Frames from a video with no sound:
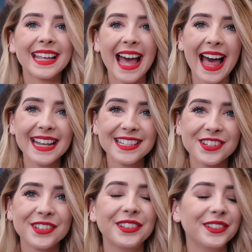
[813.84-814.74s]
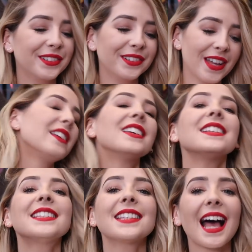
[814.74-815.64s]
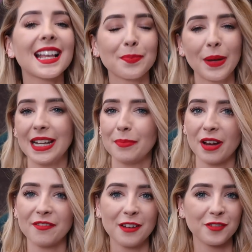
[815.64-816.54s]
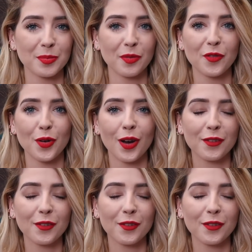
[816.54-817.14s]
Candle. This has been in my favorites before.